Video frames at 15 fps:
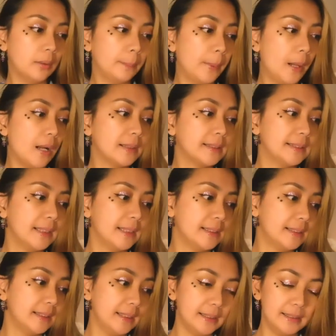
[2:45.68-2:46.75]

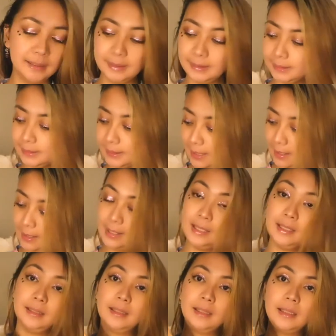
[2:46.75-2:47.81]
boxes
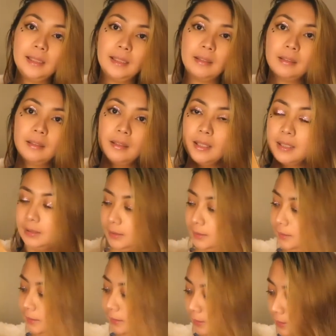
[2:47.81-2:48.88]
inside here and this
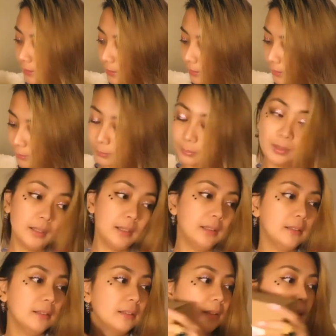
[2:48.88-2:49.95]
is another
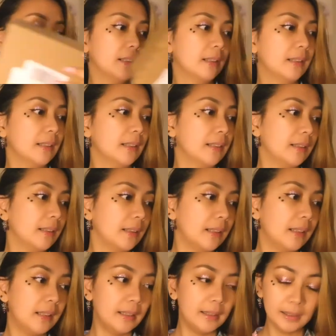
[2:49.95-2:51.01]
one.
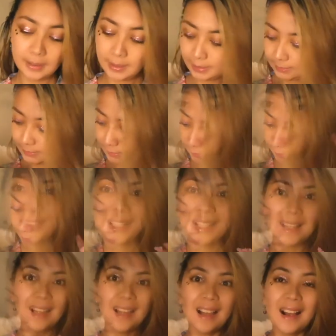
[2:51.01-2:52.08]
Yes.
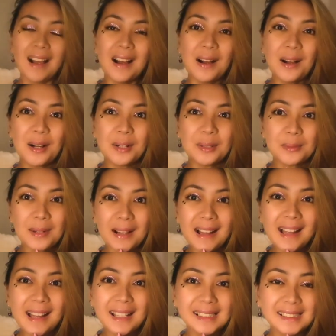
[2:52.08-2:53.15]
All
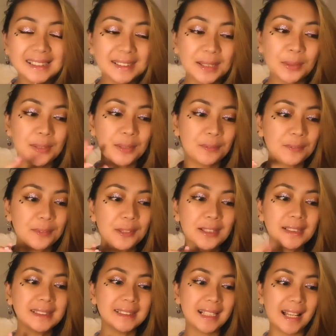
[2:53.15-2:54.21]
right, so the
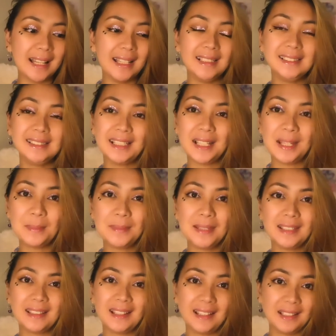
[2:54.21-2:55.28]
first item
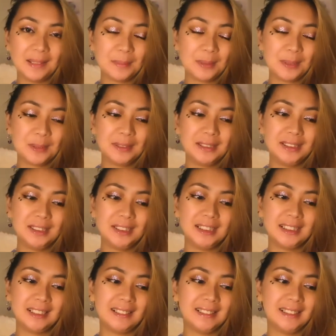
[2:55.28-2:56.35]
that I am going to
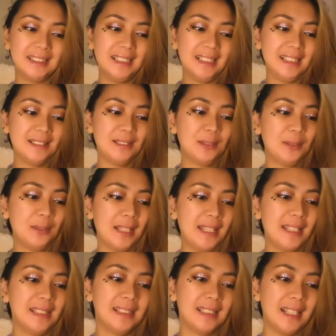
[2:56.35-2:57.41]
share to you
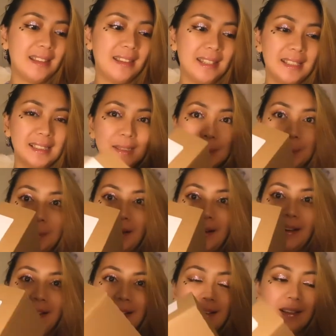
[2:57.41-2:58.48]
is in this
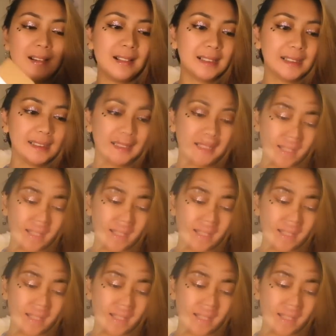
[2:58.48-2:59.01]
box.